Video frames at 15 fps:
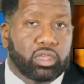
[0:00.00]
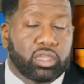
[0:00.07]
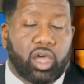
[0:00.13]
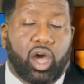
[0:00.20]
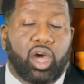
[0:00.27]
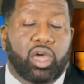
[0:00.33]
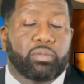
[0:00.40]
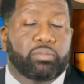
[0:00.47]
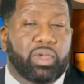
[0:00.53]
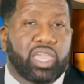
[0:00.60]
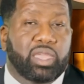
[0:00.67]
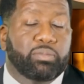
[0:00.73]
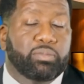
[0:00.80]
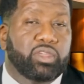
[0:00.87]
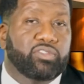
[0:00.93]
God
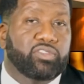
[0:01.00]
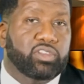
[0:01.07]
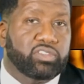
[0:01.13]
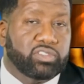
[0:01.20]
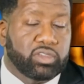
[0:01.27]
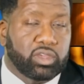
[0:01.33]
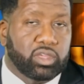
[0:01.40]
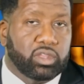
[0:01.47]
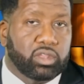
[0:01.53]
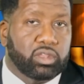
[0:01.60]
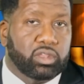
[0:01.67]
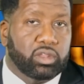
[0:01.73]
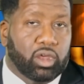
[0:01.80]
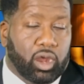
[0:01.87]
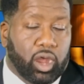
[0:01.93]
made me for the sun,
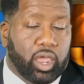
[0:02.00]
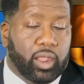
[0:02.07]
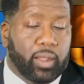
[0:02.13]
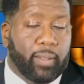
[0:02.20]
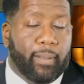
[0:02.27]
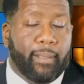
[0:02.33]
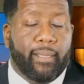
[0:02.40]
all right?